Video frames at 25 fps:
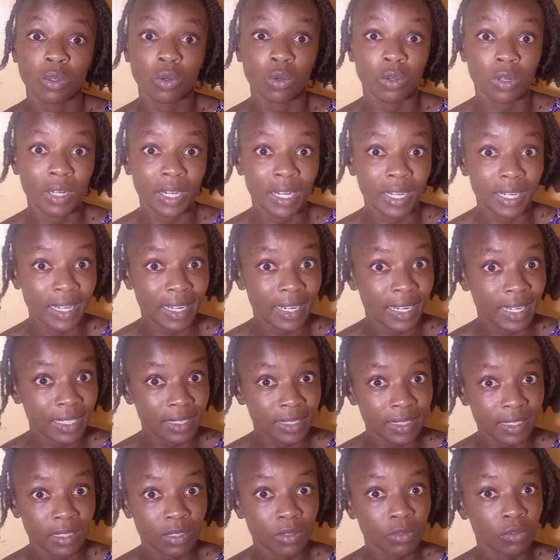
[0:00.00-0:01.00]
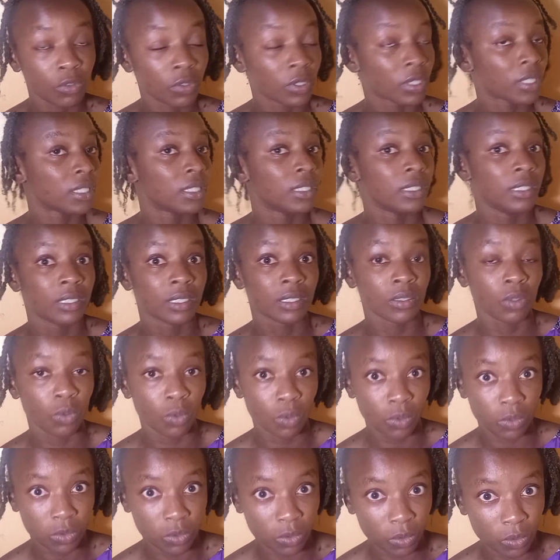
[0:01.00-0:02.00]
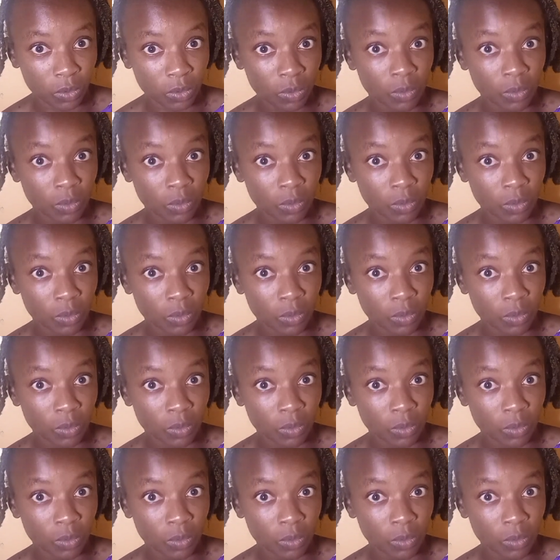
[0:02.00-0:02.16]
online classes for kids also,